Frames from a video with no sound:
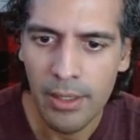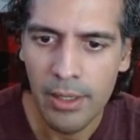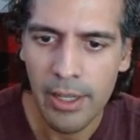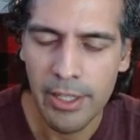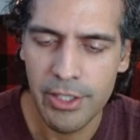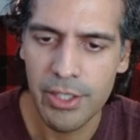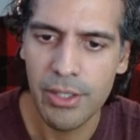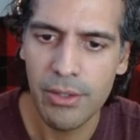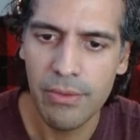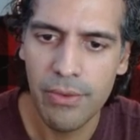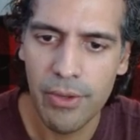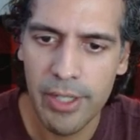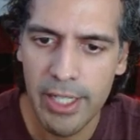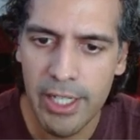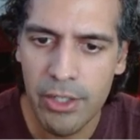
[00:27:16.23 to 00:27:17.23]
And so
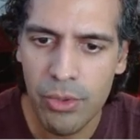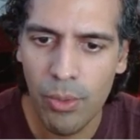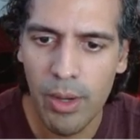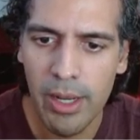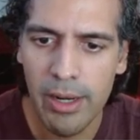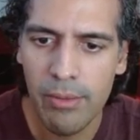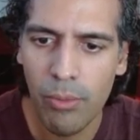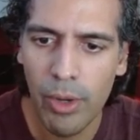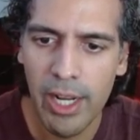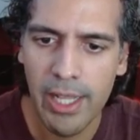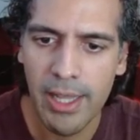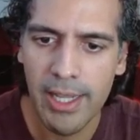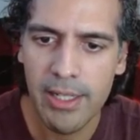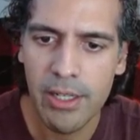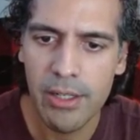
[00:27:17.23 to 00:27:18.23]
for each one, what I'd
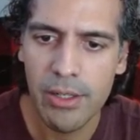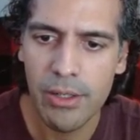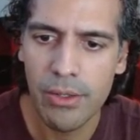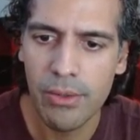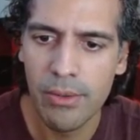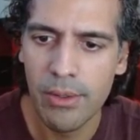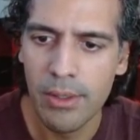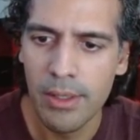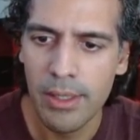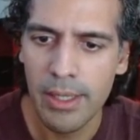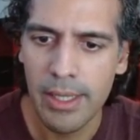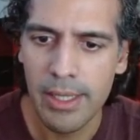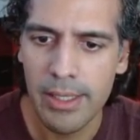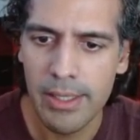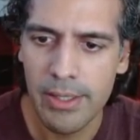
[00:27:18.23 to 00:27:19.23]
like to do
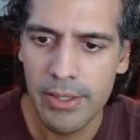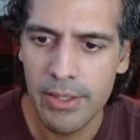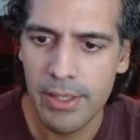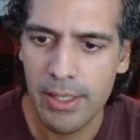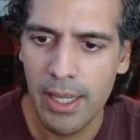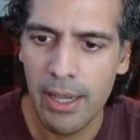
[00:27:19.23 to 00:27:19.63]
is